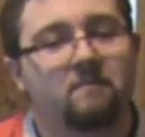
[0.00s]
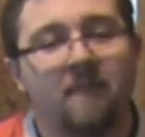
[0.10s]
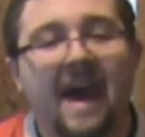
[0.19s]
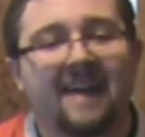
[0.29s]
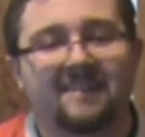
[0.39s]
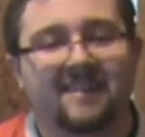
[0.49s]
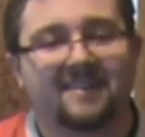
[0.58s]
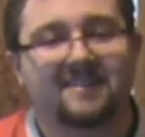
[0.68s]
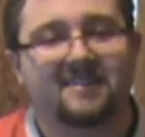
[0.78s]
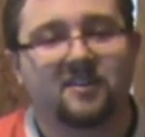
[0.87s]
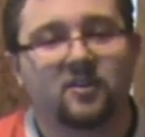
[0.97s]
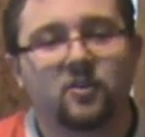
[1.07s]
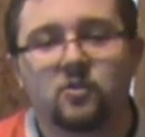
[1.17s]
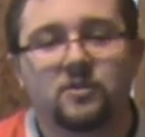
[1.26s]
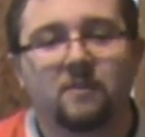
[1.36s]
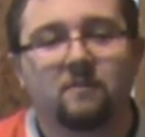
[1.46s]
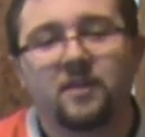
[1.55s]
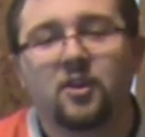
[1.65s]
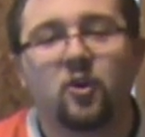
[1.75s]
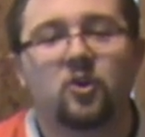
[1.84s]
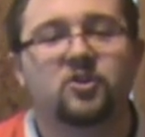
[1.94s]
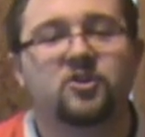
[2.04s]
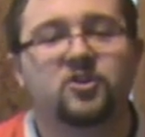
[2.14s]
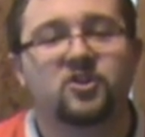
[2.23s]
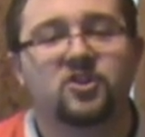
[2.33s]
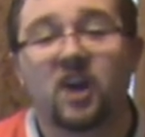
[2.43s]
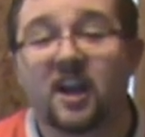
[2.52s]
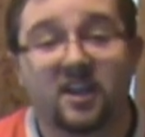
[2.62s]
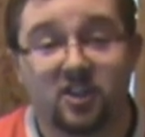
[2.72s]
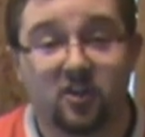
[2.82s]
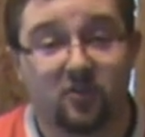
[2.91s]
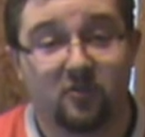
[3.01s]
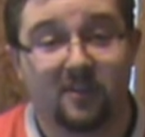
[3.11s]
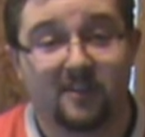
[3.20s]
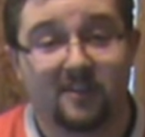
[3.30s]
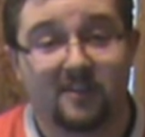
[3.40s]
badness, whose pure suckitude